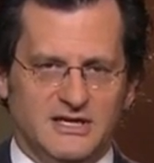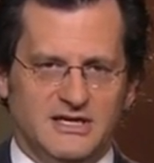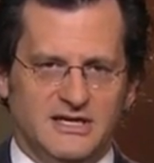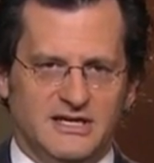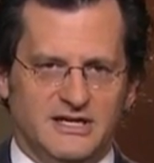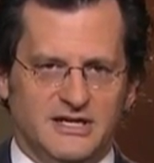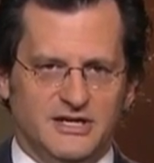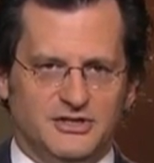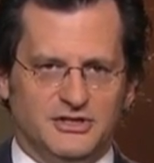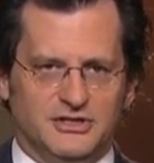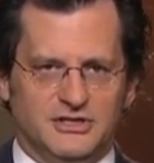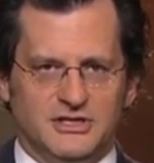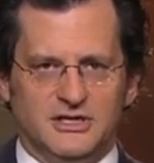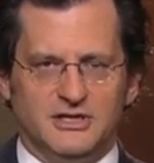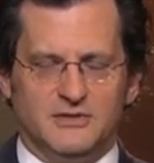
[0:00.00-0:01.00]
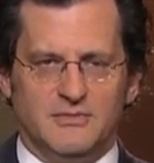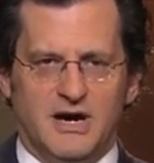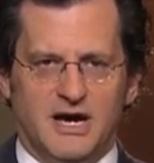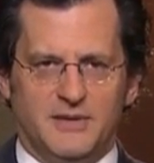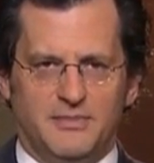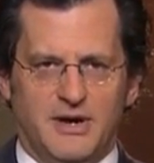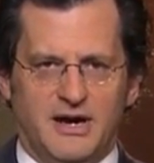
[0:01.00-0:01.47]
In addition to the Ma
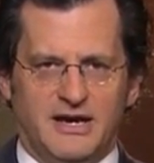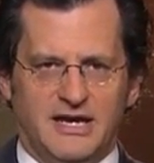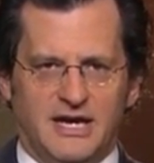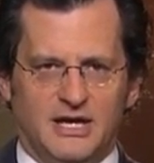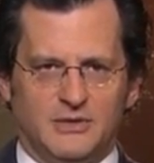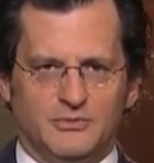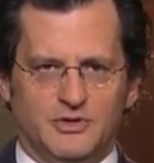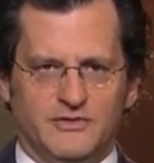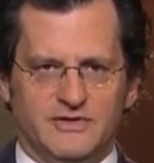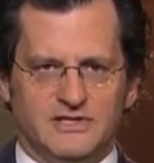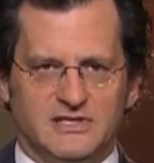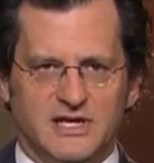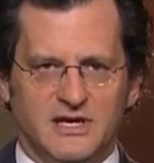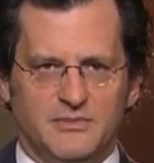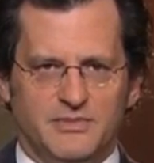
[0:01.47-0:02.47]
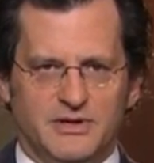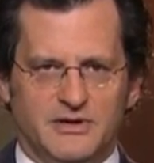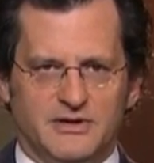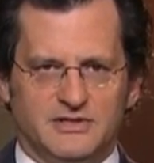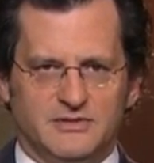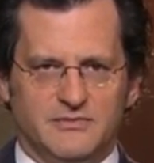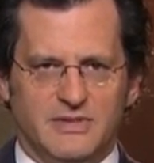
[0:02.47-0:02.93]
and Pa Kettle movies, they
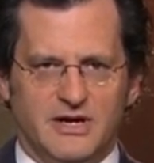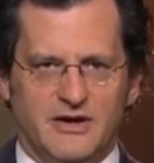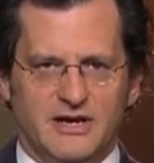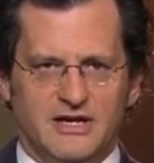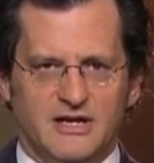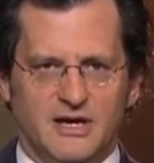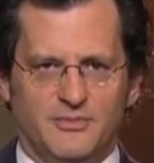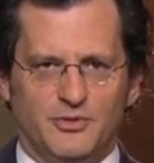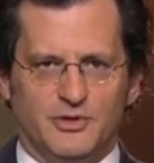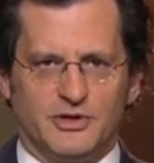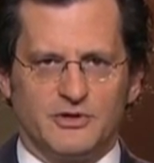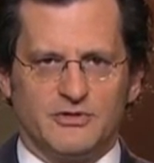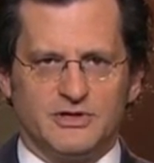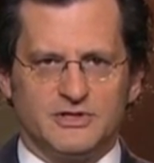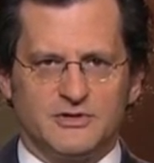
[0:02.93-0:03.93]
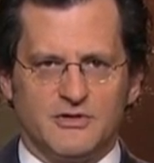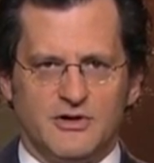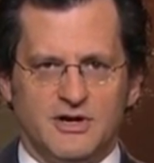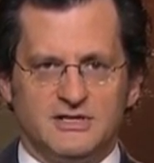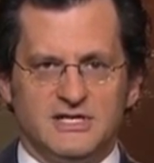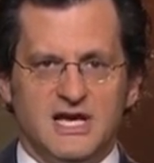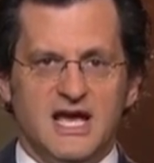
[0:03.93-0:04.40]
appeared as a married couple in Criss
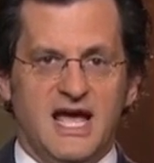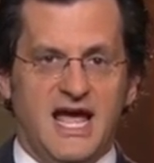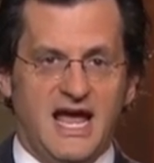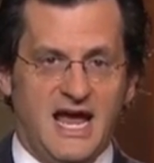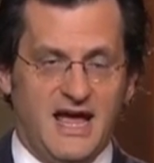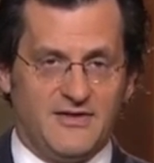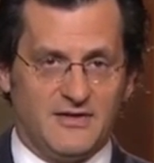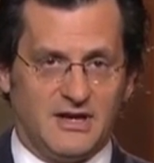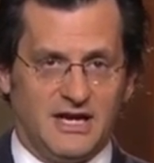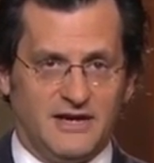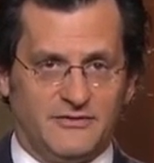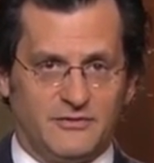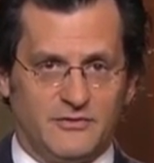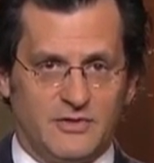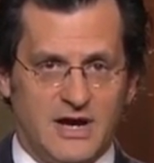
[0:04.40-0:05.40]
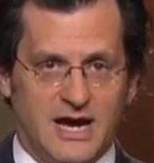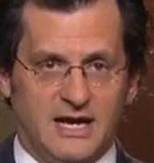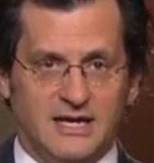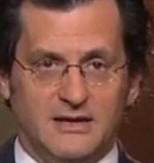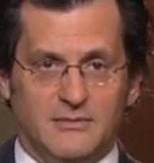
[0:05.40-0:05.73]
Cross and The Life of Riley,